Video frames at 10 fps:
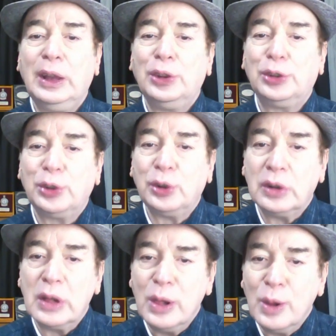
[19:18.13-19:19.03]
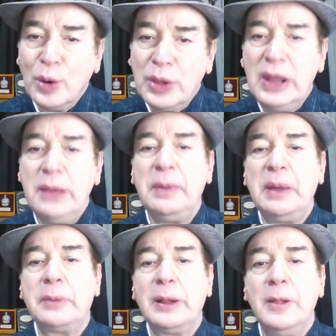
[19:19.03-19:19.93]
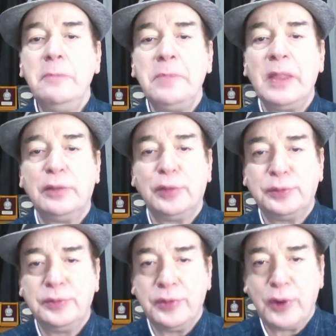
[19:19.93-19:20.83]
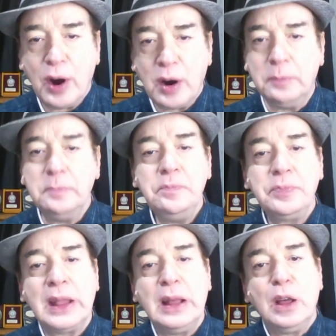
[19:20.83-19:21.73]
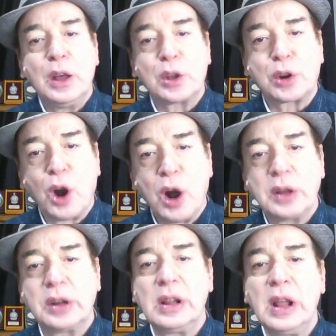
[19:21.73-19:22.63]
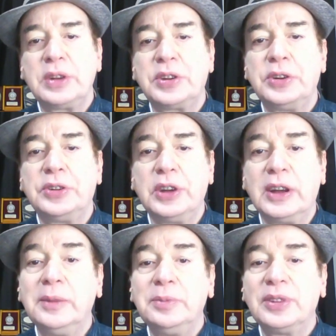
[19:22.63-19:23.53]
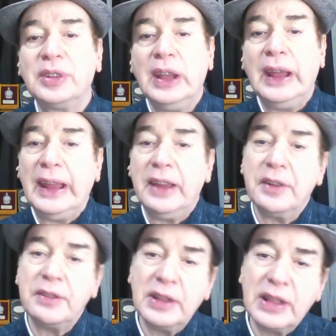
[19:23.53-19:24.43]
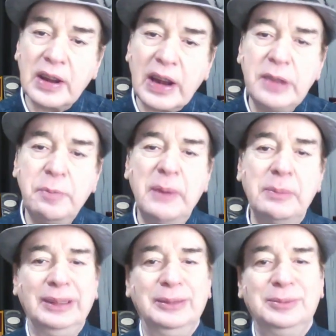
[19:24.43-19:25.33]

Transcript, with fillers: So, lonely people form wrong relationships even with the right people.